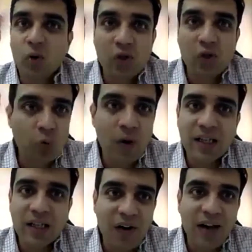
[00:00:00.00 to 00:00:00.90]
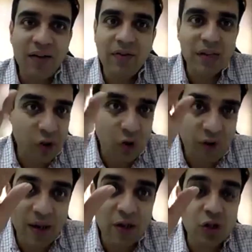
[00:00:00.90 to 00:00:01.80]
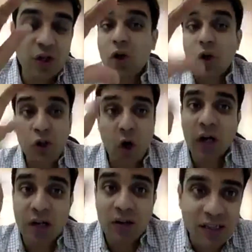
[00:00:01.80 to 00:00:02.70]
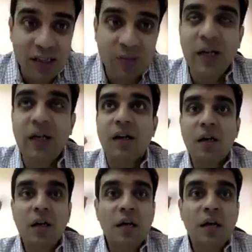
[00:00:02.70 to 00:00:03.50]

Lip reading: those 2x, 5x, which you have mentioned on your investment,